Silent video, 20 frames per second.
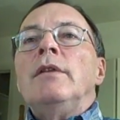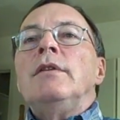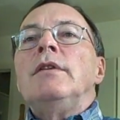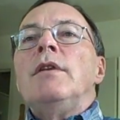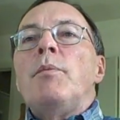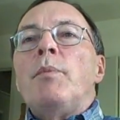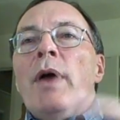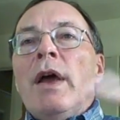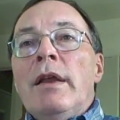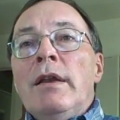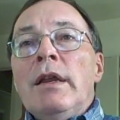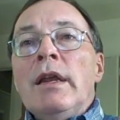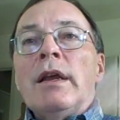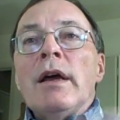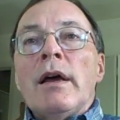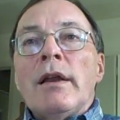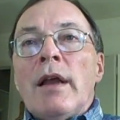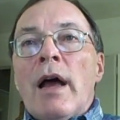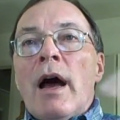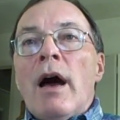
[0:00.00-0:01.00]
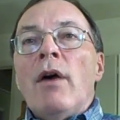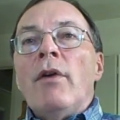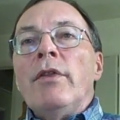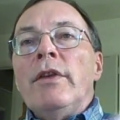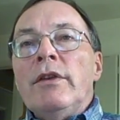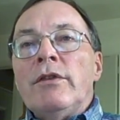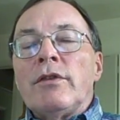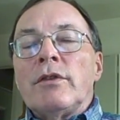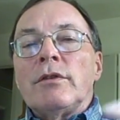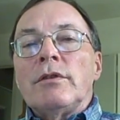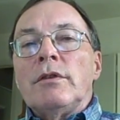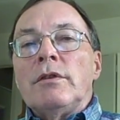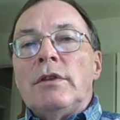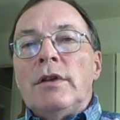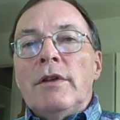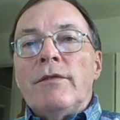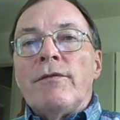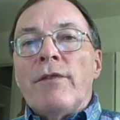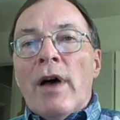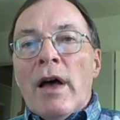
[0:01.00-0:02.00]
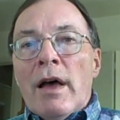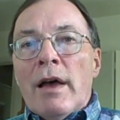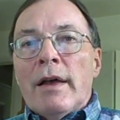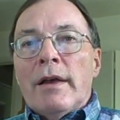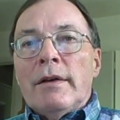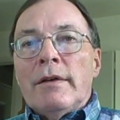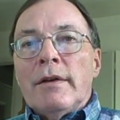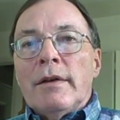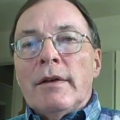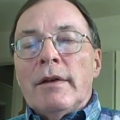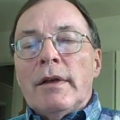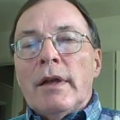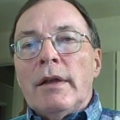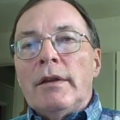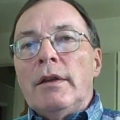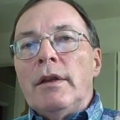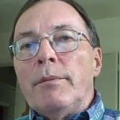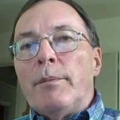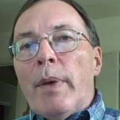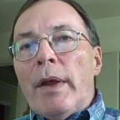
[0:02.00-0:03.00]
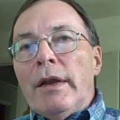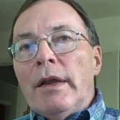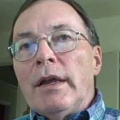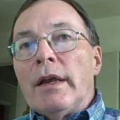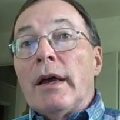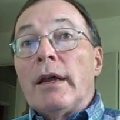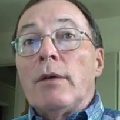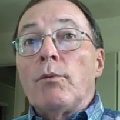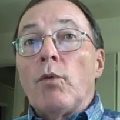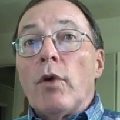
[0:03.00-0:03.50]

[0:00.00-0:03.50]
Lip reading: Depending on how these are defined, and depending on